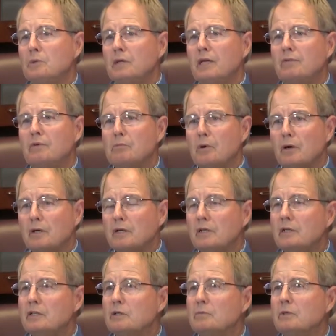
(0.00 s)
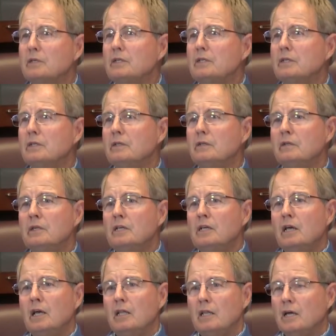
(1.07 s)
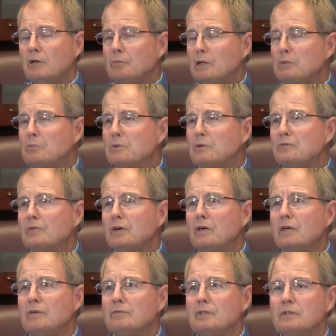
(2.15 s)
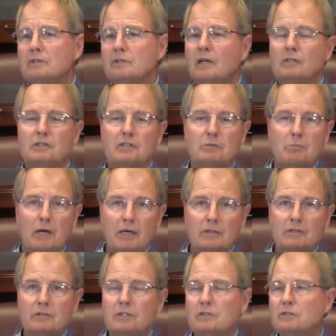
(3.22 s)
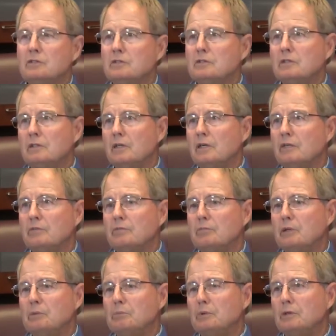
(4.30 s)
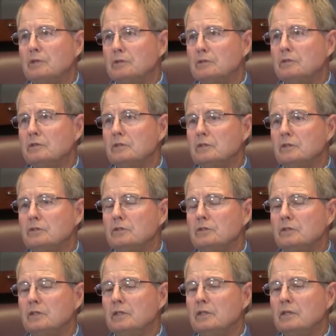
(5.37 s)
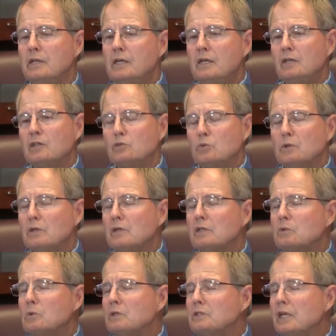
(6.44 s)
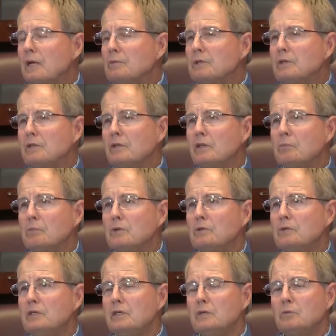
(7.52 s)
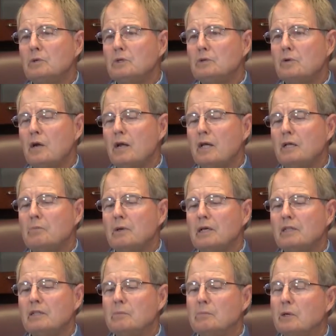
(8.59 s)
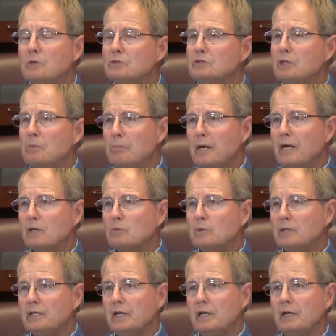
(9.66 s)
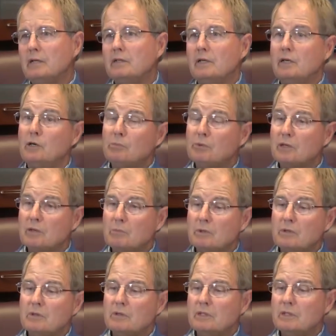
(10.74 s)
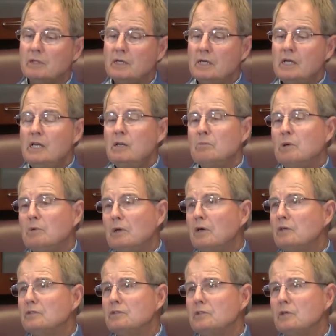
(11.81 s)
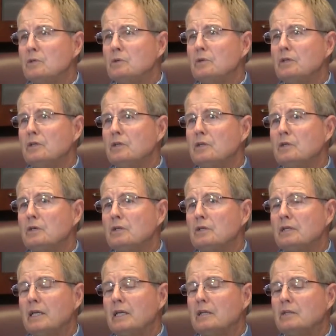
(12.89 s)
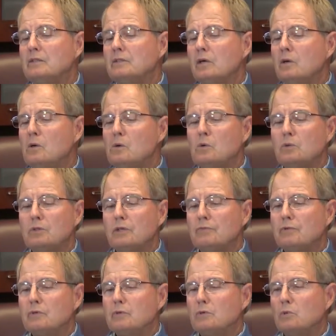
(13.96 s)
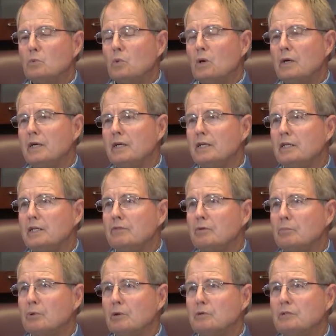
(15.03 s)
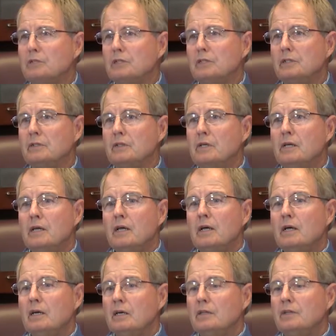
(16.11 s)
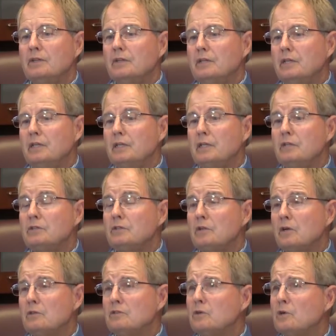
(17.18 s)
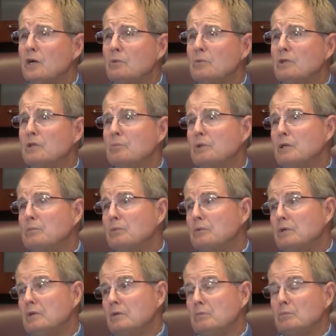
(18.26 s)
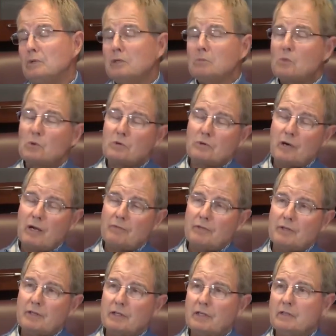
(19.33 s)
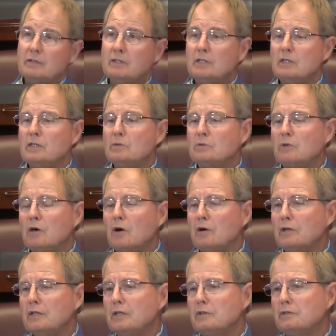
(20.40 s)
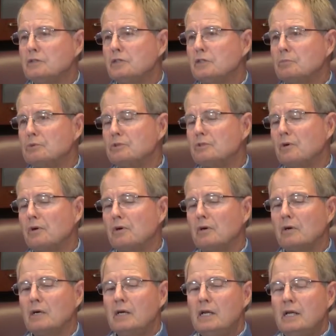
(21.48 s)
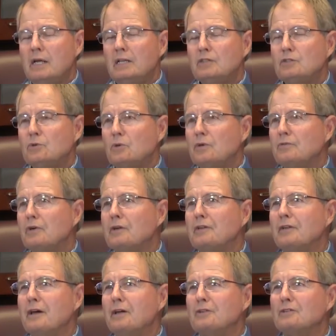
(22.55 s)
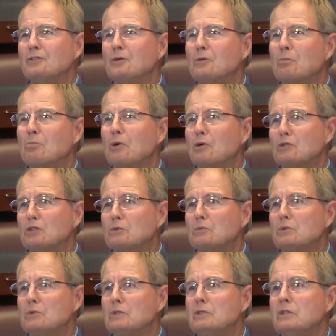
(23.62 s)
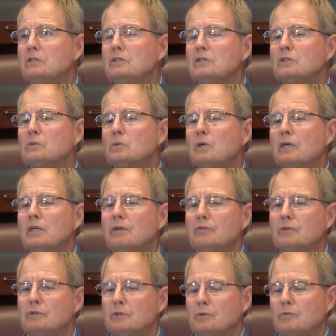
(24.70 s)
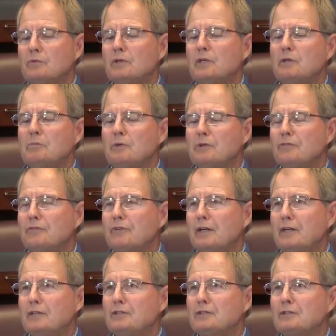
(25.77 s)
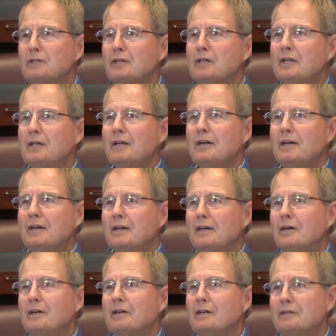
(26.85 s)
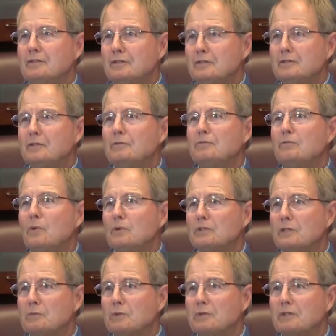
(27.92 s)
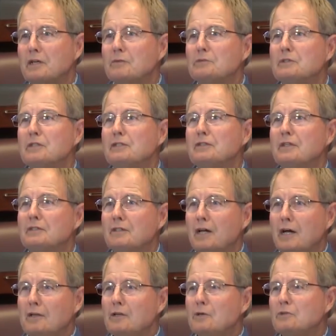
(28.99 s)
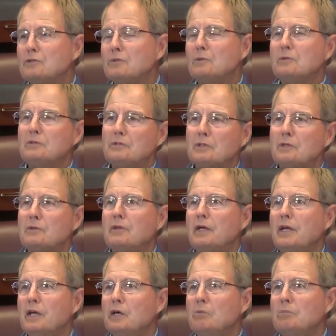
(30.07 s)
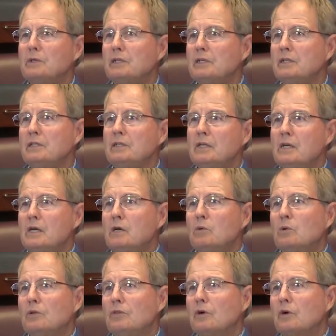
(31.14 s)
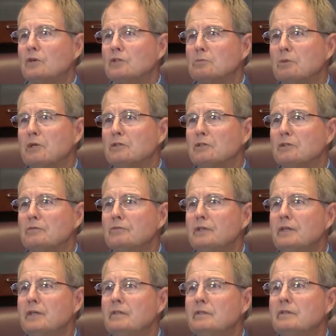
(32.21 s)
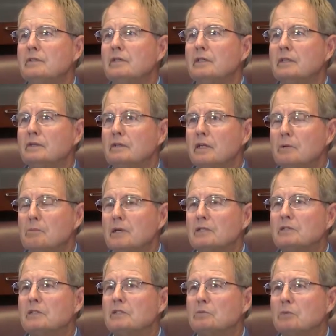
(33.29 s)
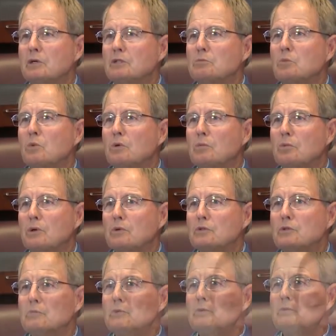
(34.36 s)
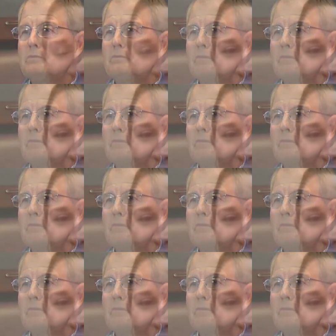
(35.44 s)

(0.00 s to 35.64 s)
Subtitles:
We a marketing committee and a lot of people involved, and it's not just my decision, it's a lot of people here's decision. And because we look at what's happening in the community and we try and make the most impact we can to help the community, but we also, you know, I look at it as a whole different way of approaching the needs and also helping the people here bring more traffic in. You know, car dealerships are sort of not so approachable, and this is a way, if we can put a face before someone comes in, they say, I know so-and-so, they help me with our special event, then it makes us much more approachable.